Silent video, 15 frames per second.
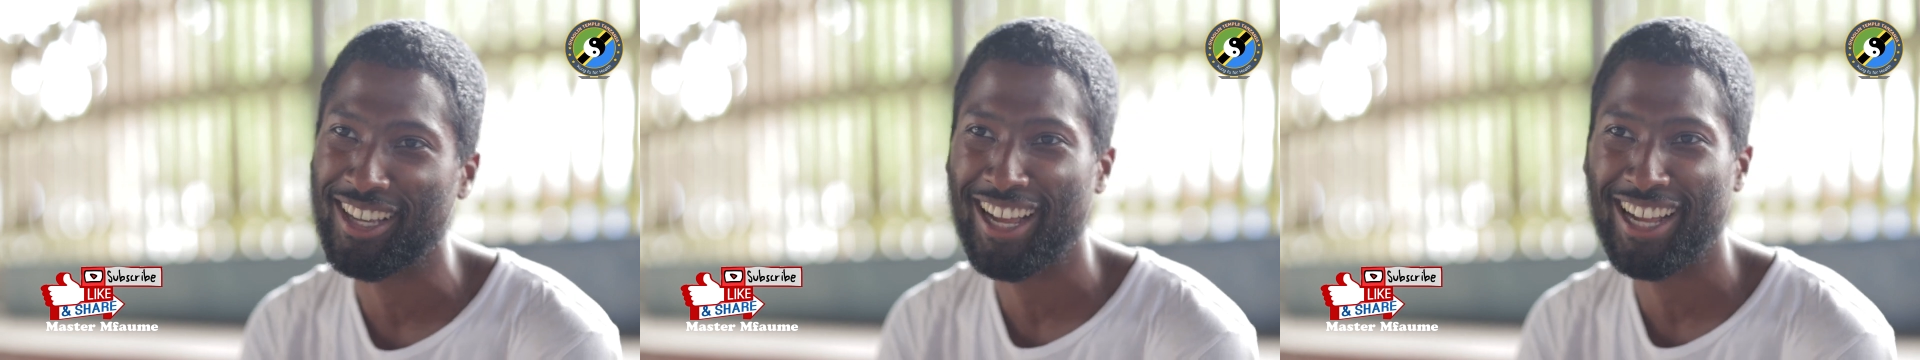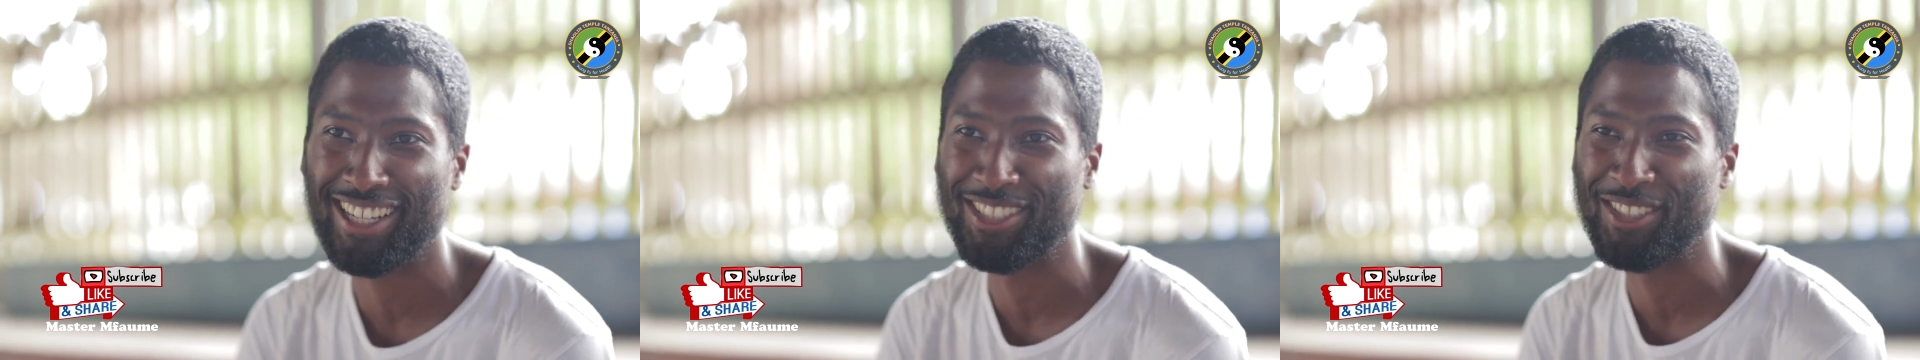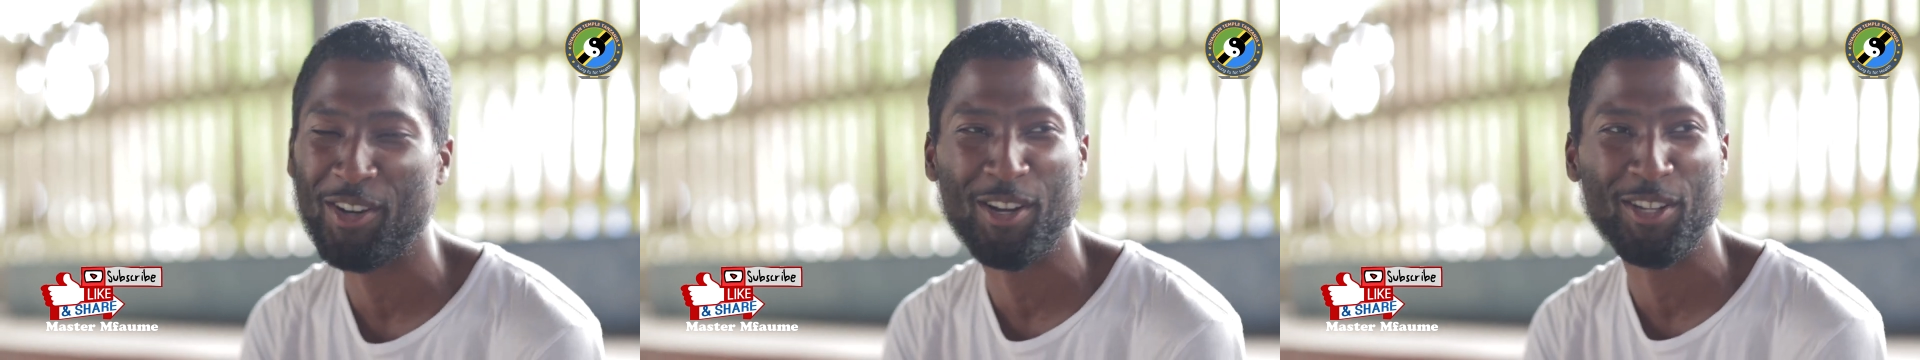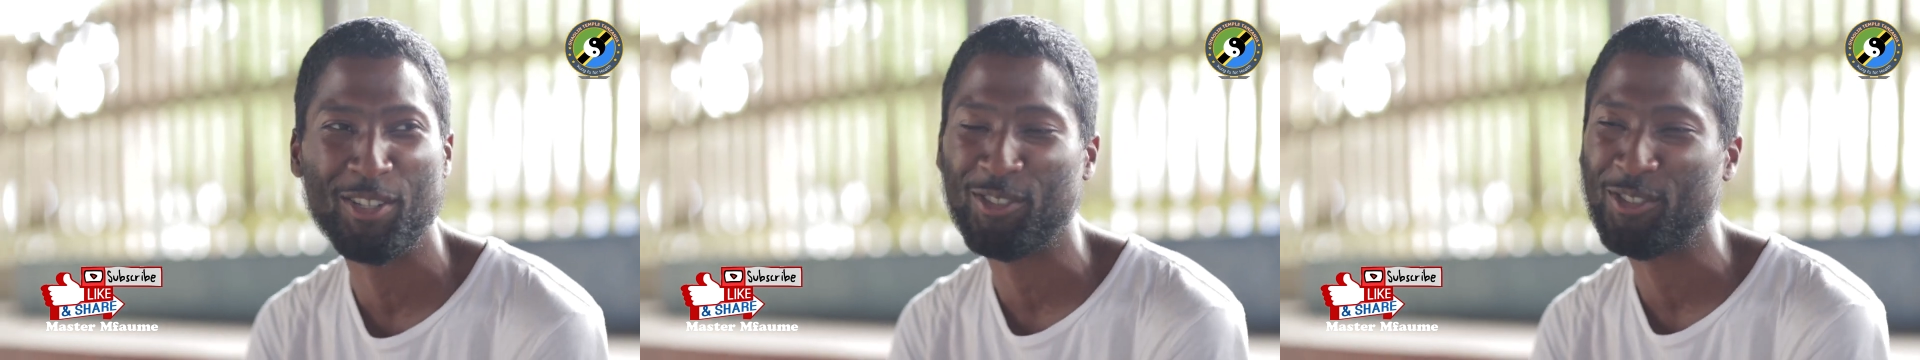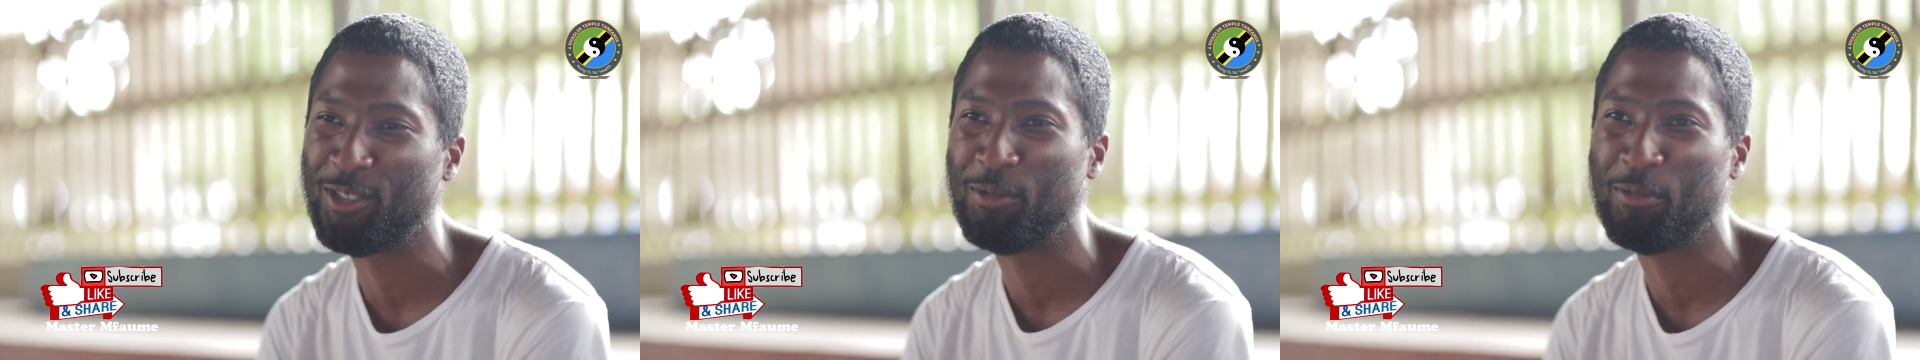I just go on
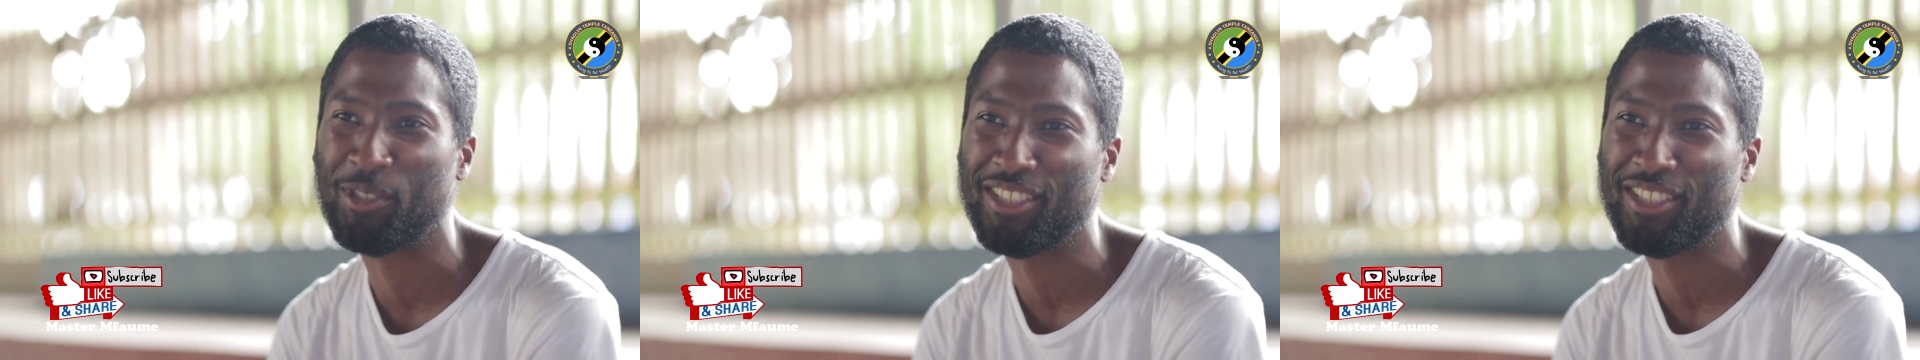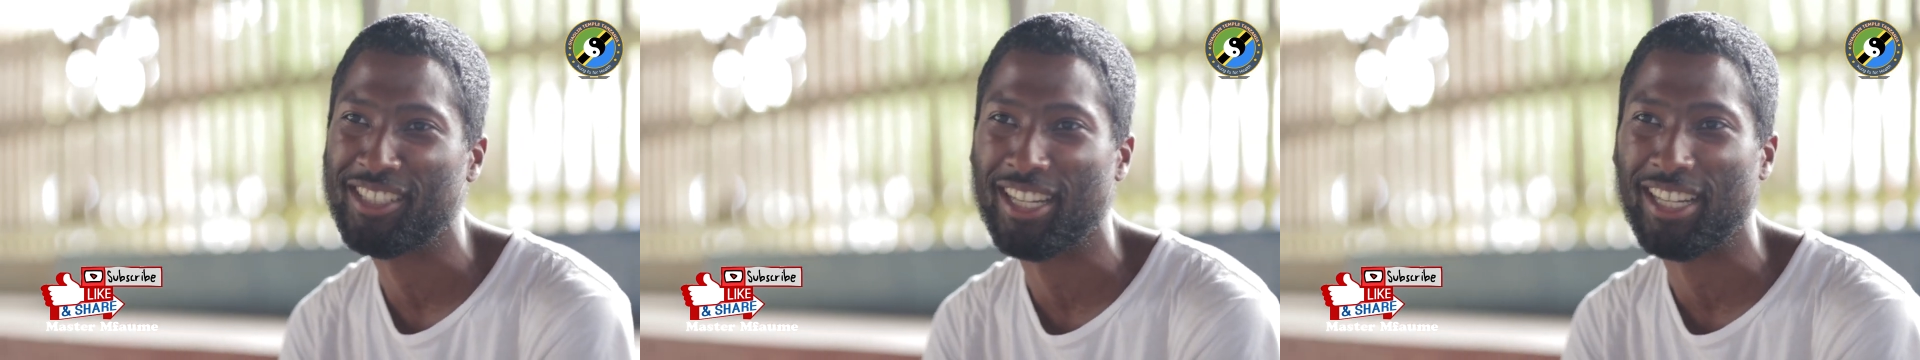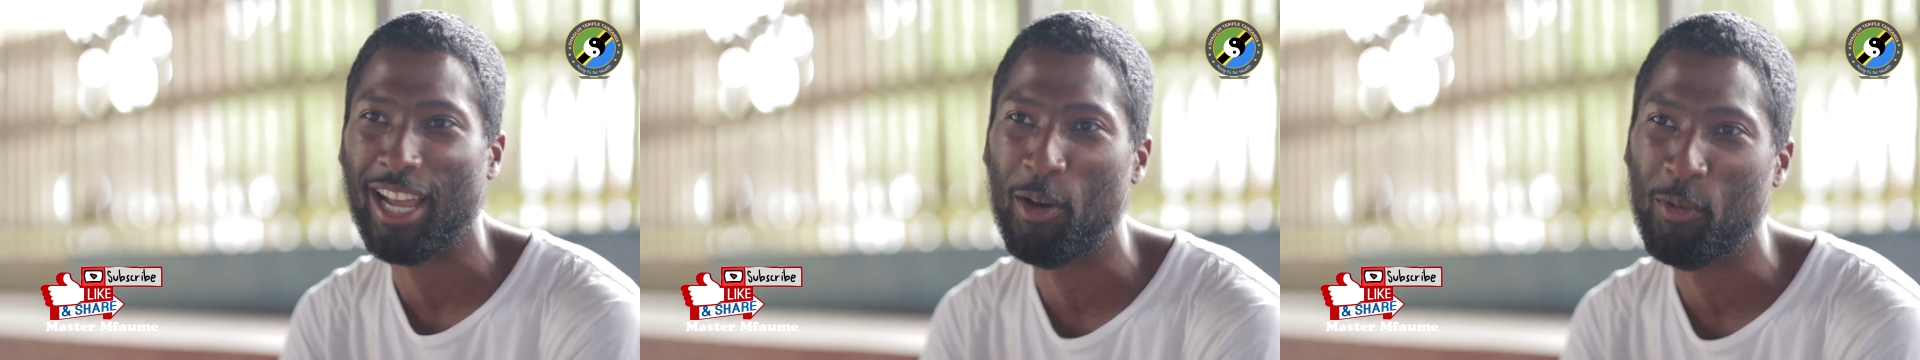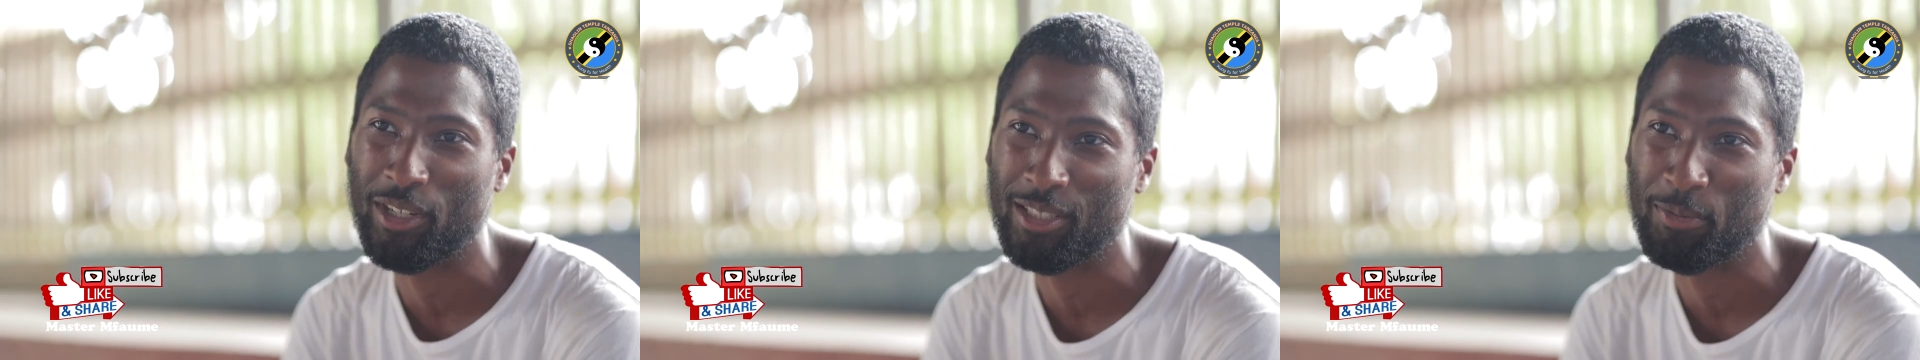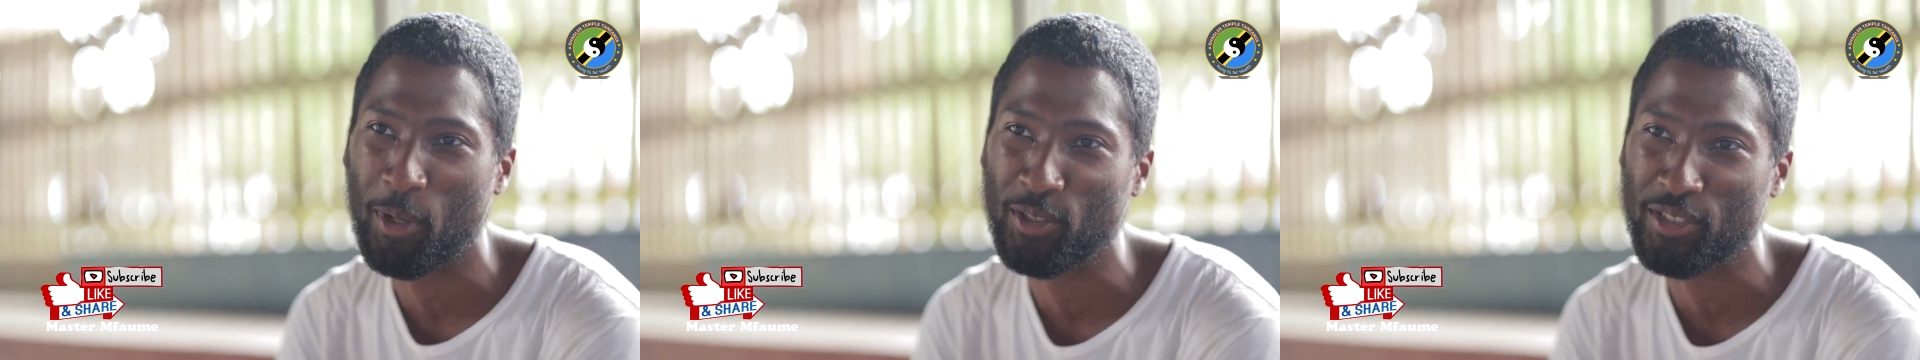YouTube and just check out what
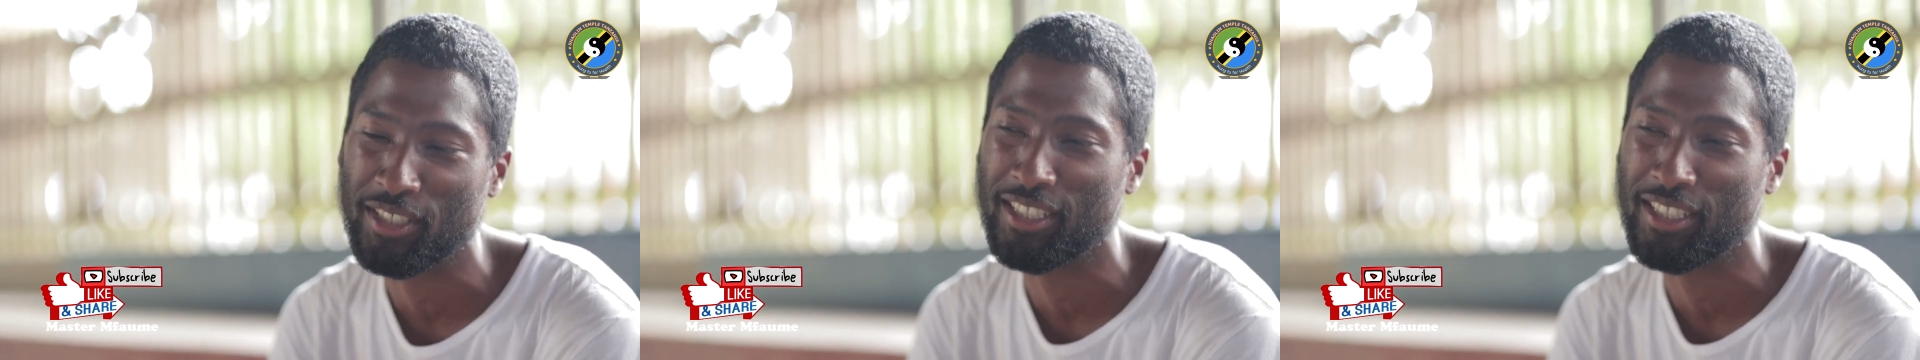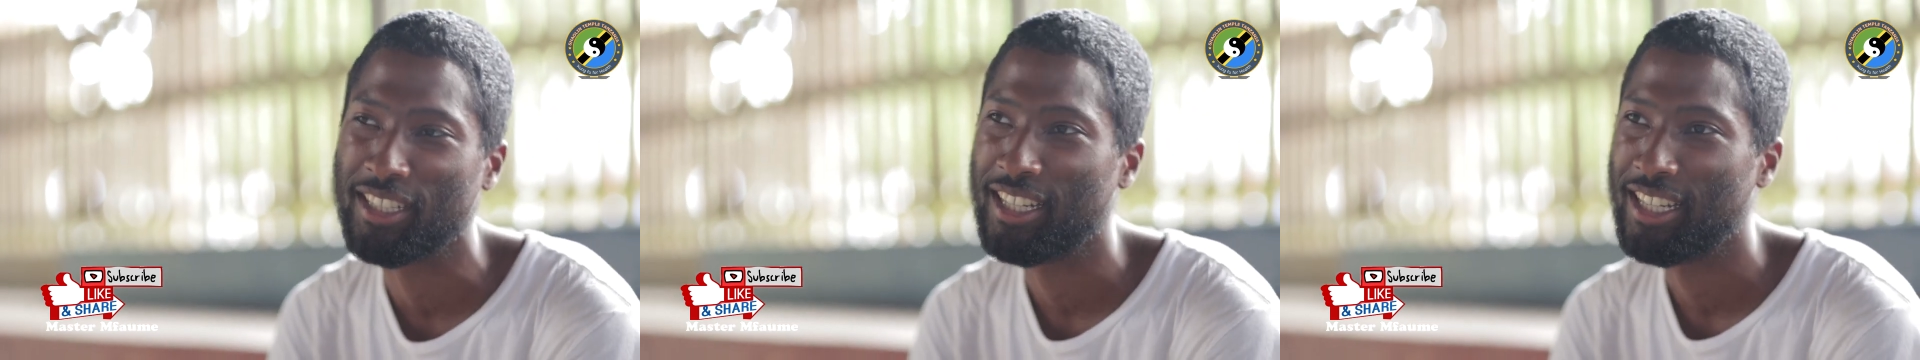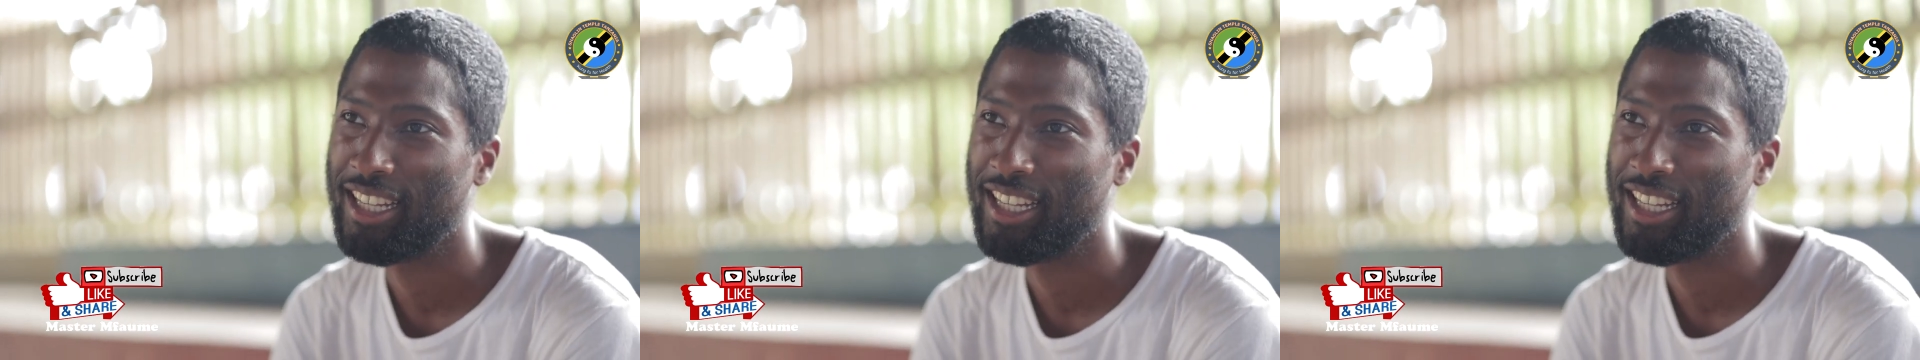he's posting.